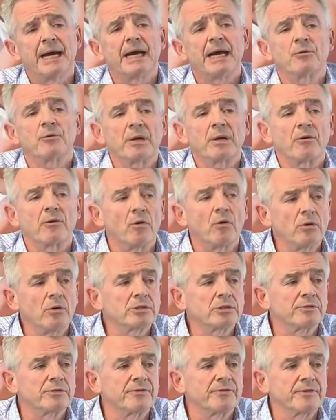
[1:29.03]
And we are
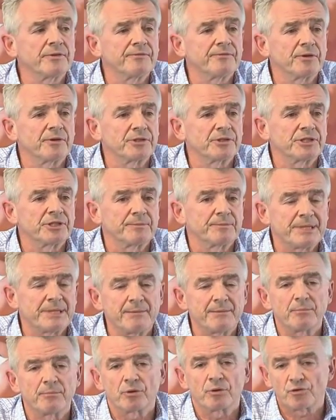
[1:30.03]
also from the 1st of
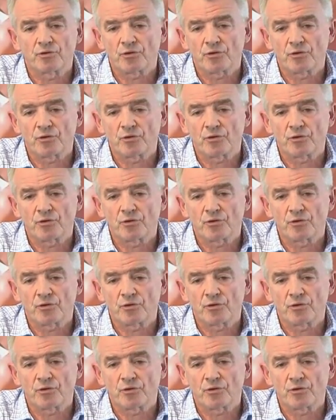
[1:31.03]
September